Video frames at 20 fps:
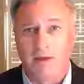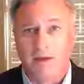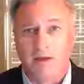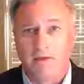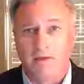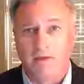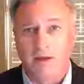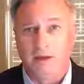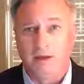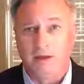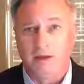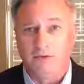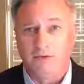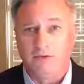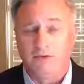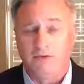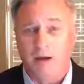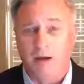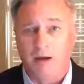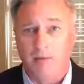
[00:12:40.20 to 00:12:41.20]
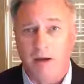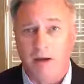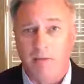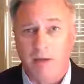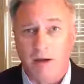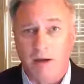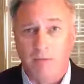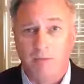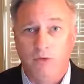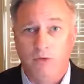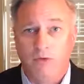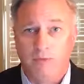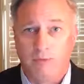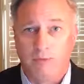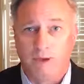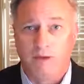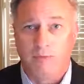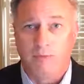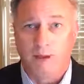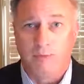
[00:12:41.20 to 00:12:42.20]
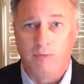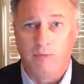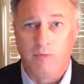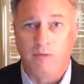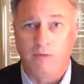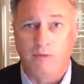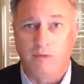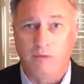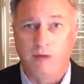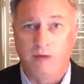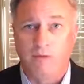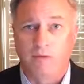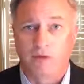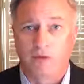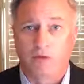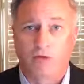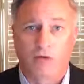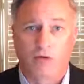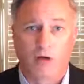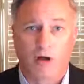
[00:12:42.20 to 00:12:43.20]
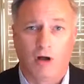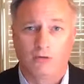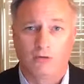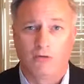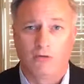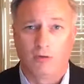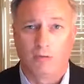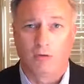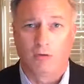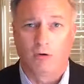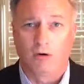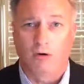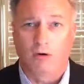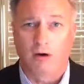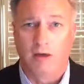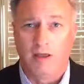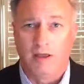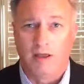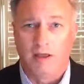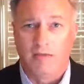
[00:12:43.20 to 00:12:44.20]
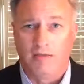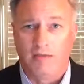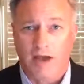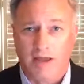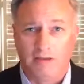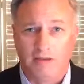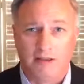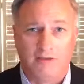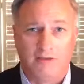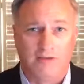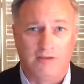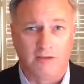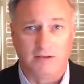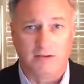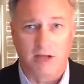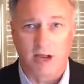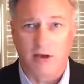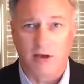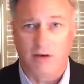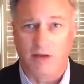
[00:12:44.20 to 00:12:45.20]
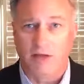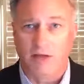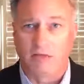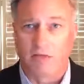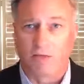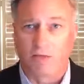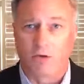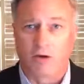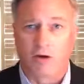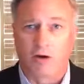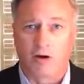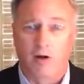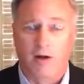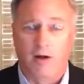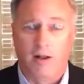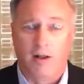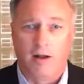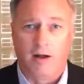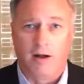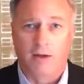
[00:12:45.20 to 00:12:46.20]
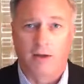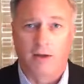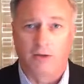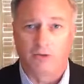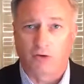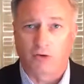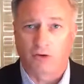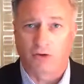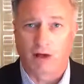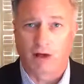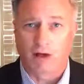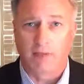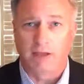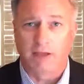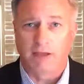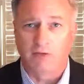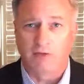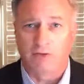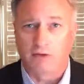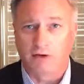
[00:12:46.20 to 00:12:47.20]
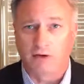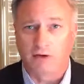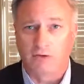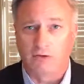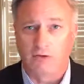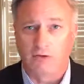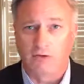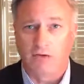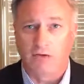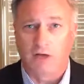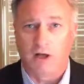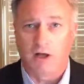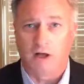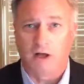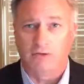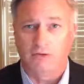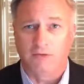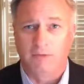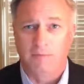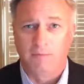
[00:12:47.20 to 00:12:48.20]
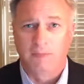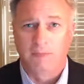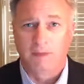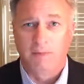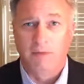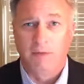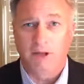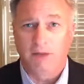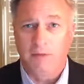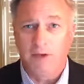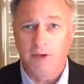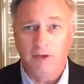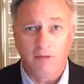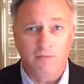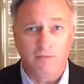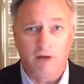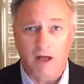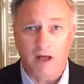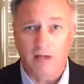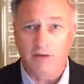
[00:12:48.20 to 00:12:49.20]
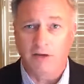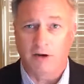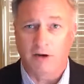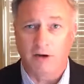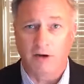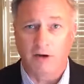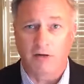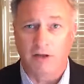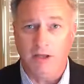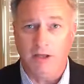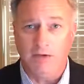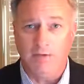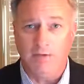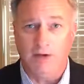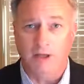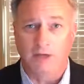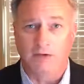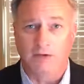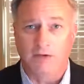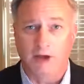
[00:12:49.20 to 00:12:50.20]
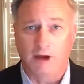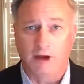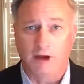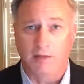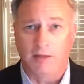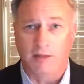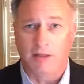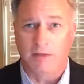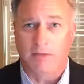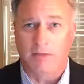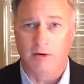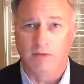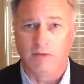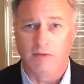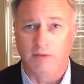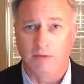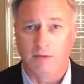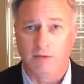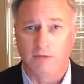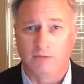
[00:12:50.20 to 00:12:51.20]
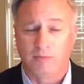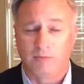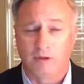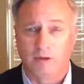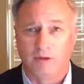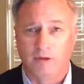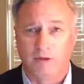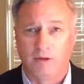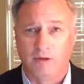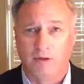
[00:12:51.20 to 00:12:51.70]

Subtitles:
that is about movement, about moving people across a border. It violates the integrity of a border, and it's a crime against a country's laws. But it can be done voluntary or involuntary by the person being smuggled.